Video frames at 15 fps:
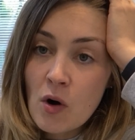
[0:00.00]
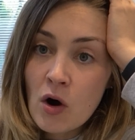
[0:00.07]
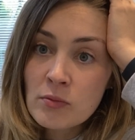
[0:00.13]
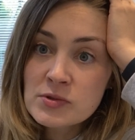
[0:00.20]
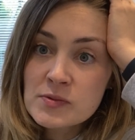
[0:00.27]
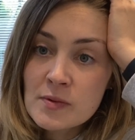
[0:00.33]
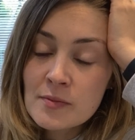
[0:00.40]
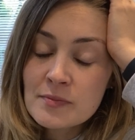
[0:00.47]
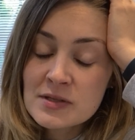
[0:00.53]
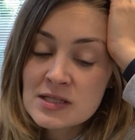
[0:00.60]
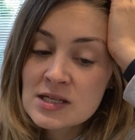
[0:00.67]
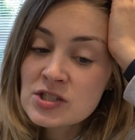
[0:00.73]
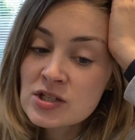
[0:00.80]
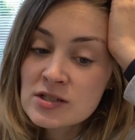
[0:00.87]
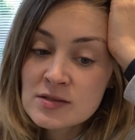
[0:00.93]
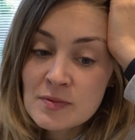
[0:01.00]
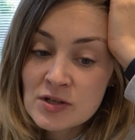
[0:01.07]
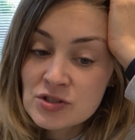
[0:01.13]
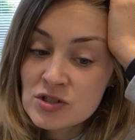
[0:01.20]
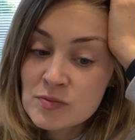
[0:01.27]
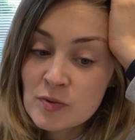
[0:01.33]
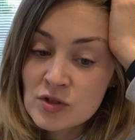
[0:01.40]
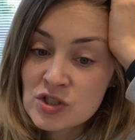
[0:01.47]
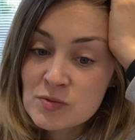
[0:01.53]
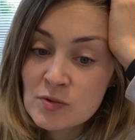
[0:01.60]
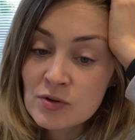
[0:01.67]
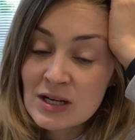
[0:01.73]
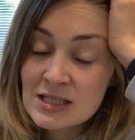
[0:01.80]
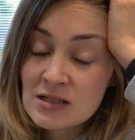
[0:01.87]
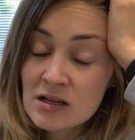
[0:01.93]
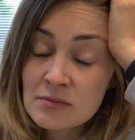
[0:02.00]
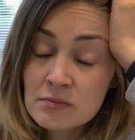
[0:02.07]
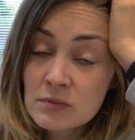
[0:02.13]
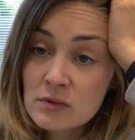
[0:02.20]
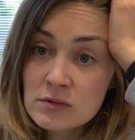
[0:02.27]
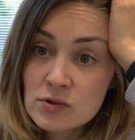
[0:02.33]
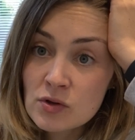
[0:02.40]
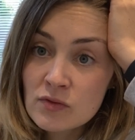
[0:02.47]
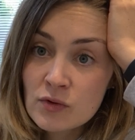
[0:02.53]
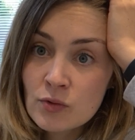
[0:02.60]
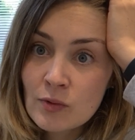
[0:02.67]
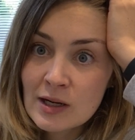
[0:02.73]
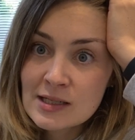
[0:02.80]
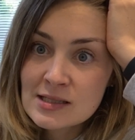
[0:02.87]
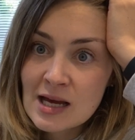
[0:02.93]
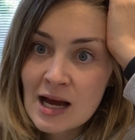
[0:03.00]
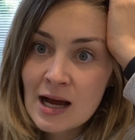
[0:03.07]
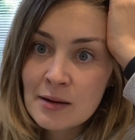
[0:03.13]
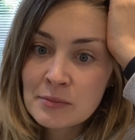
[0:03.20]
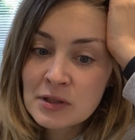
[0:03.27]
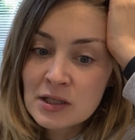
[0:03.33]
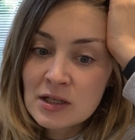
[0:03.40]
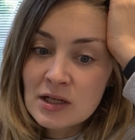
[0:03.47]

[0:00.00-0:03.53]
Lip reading: optimum position as much as possible, as I'm sort of always am.